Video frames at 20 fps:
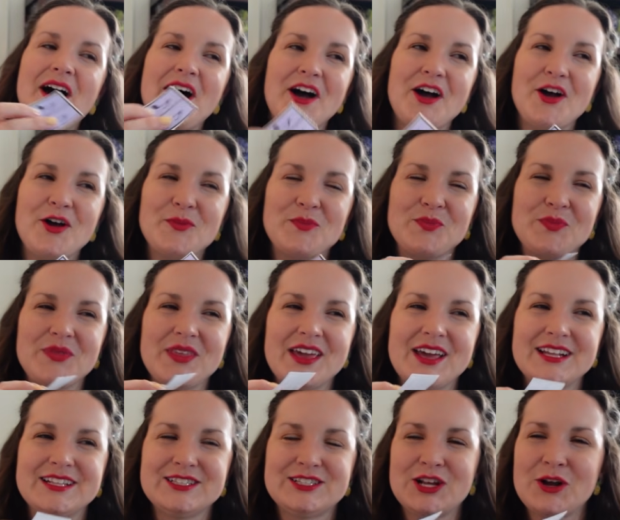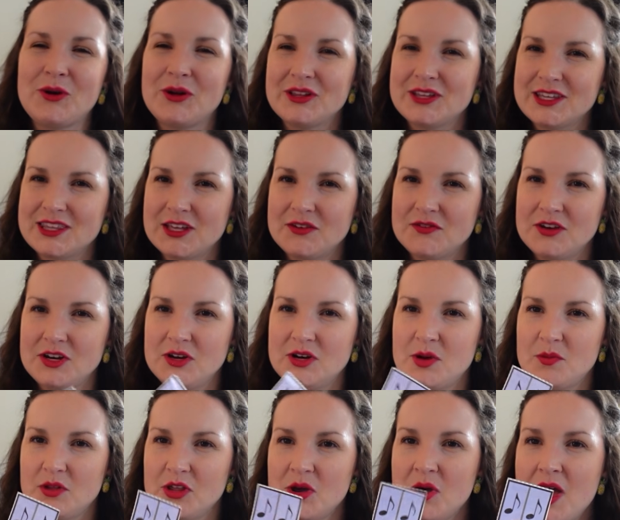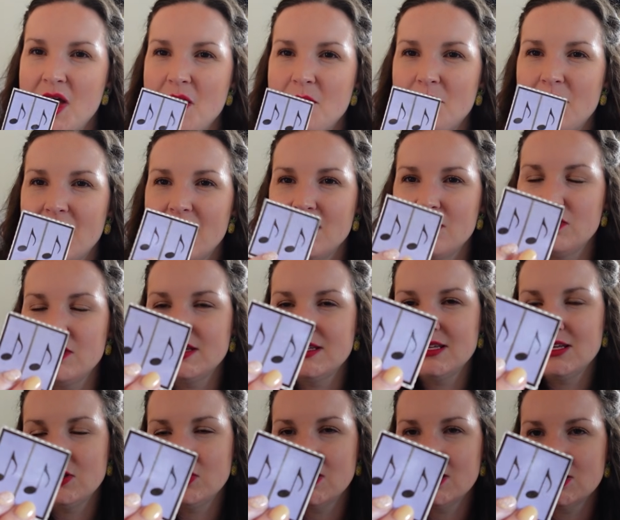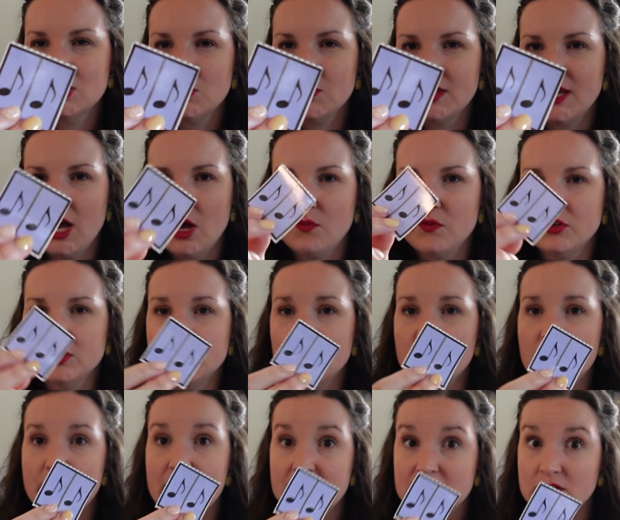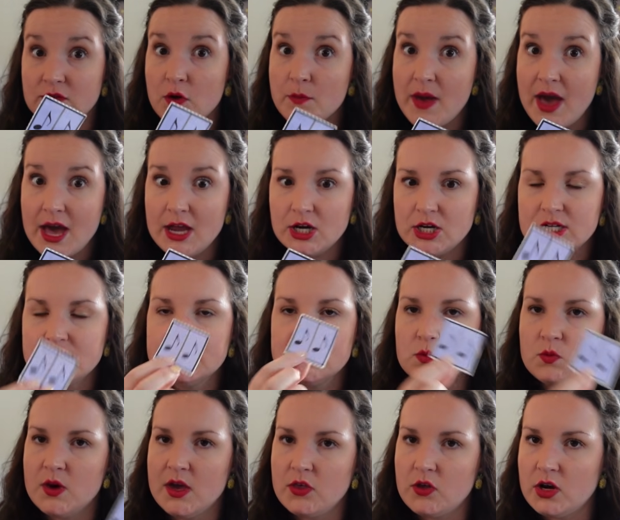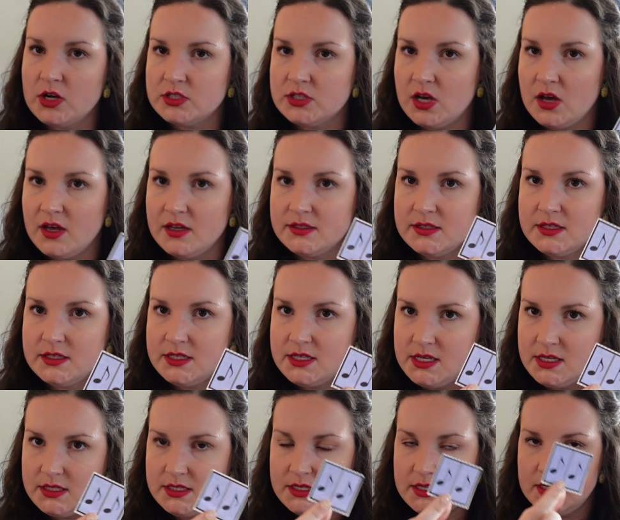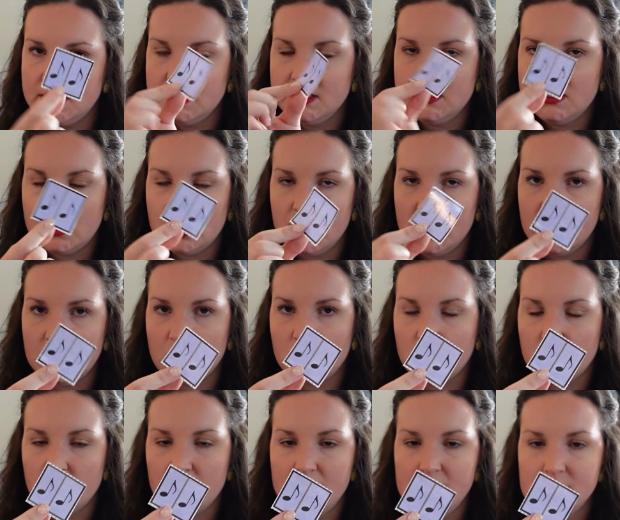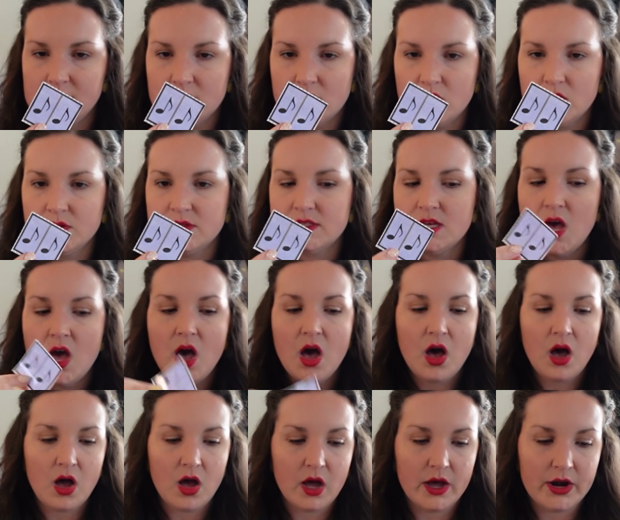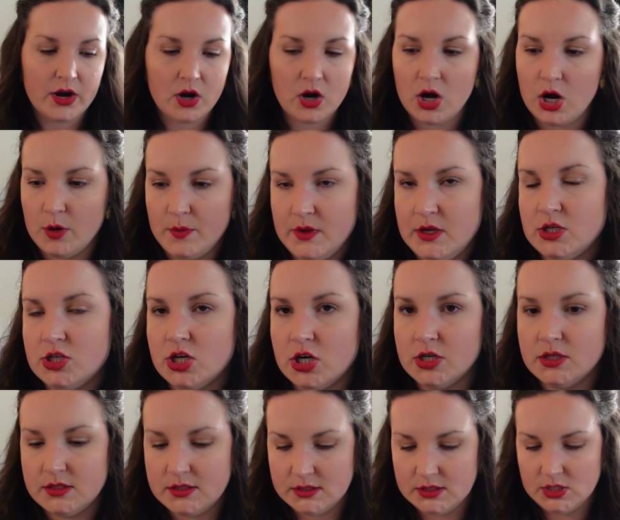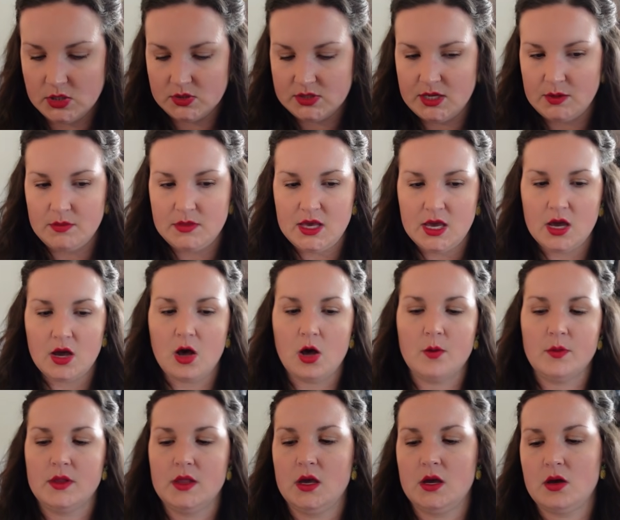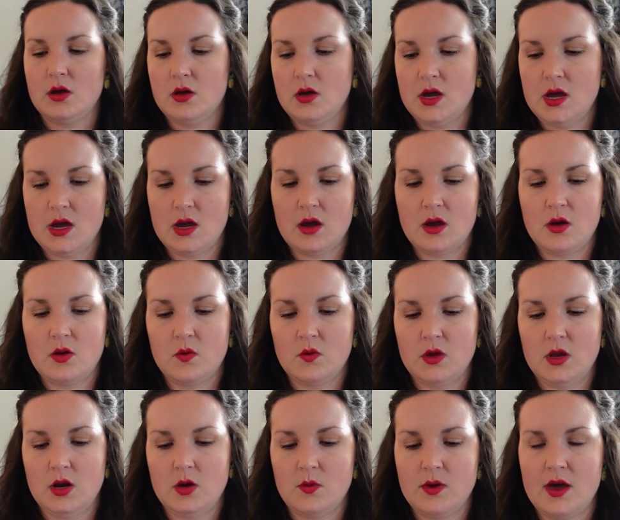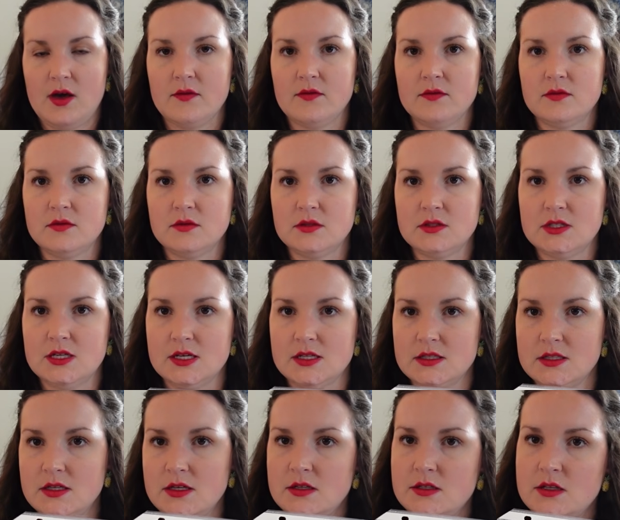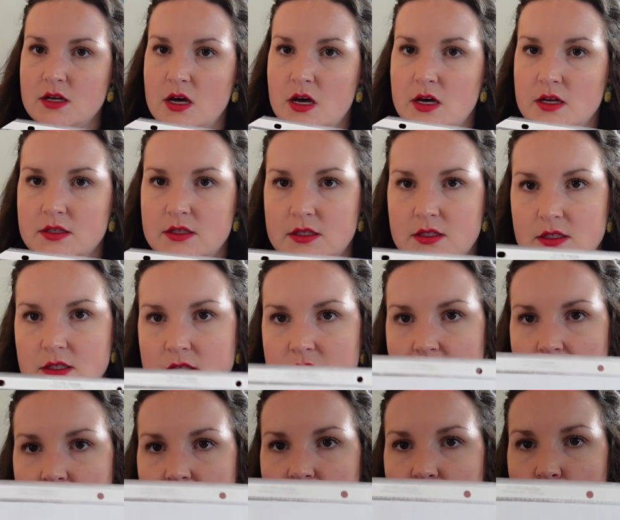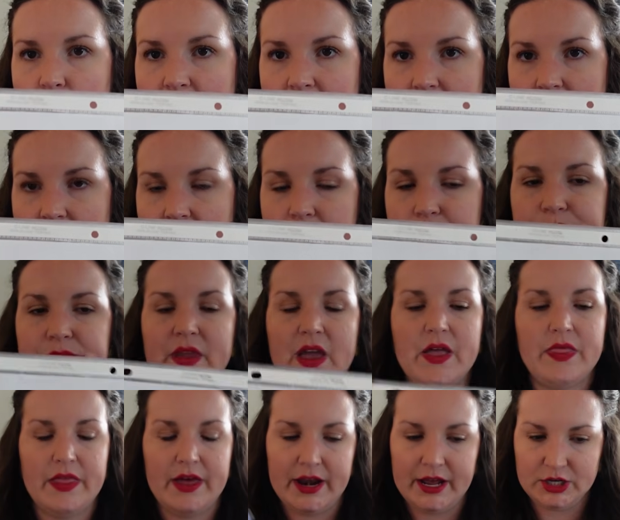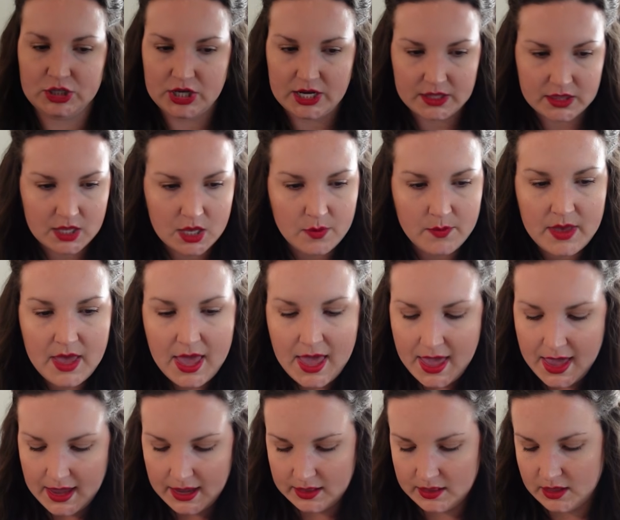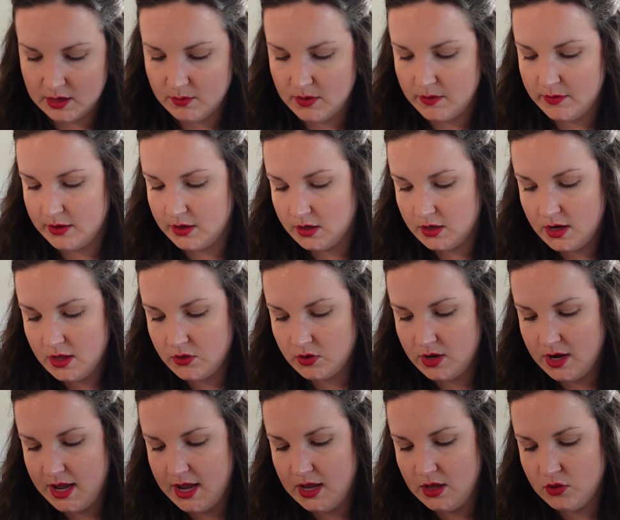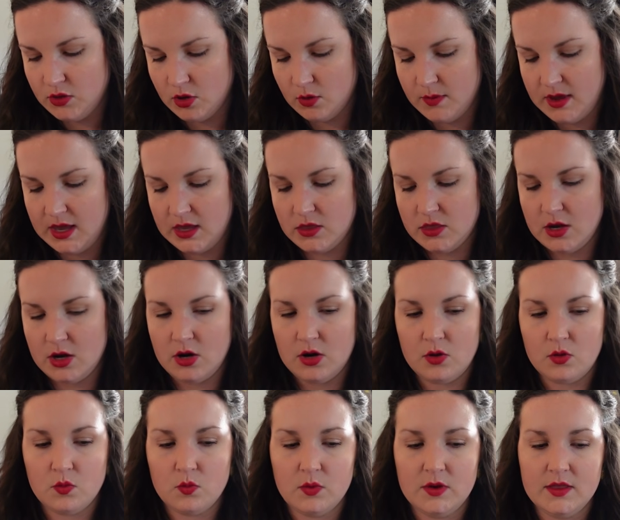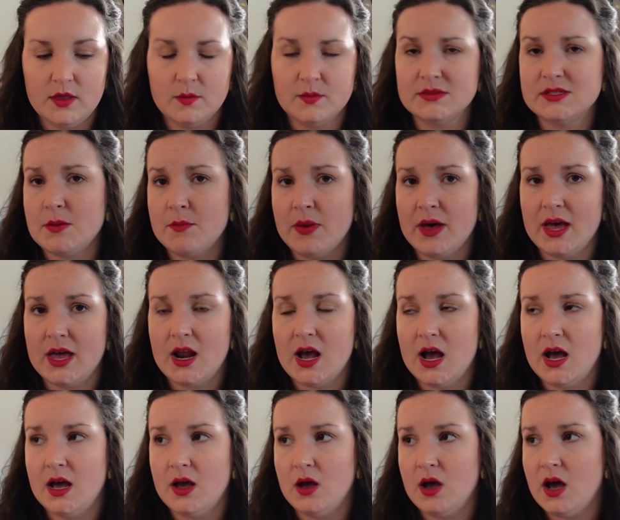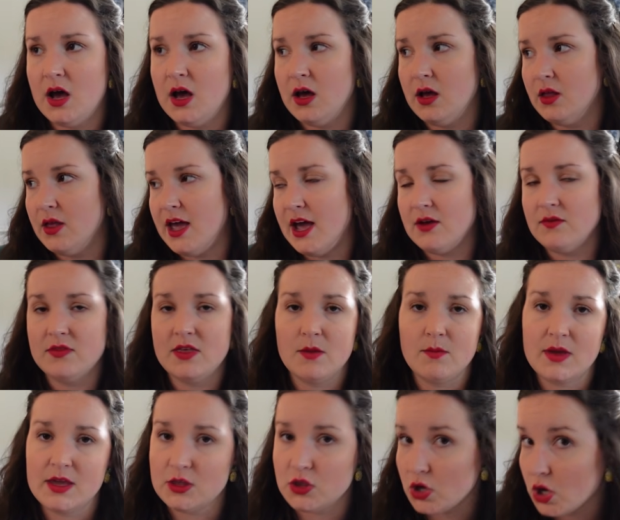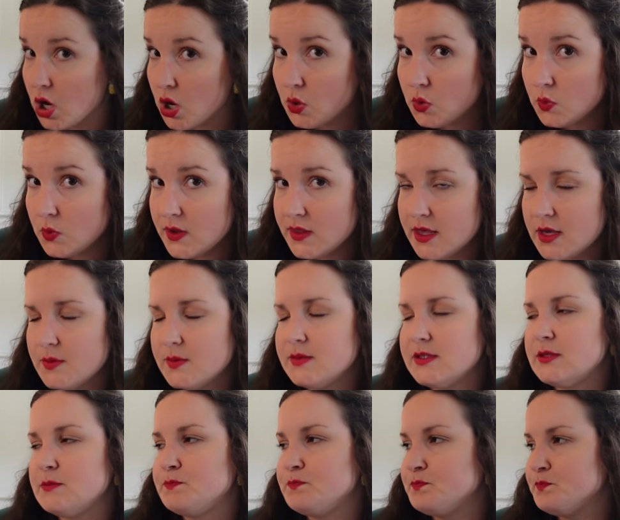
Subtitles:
And so I'll link that video down below. But these are really helpful. So we make different patterns with our tas and TTs, our quarter and eighth notes on our heartbeat charts. So same thing, I'll be like, okay, you know, we have TT, ta, TT, ta, and they'll make it. And then I check them. And then maybe on another day, they'll make their rhythms, but I'll have them make their own rhythms.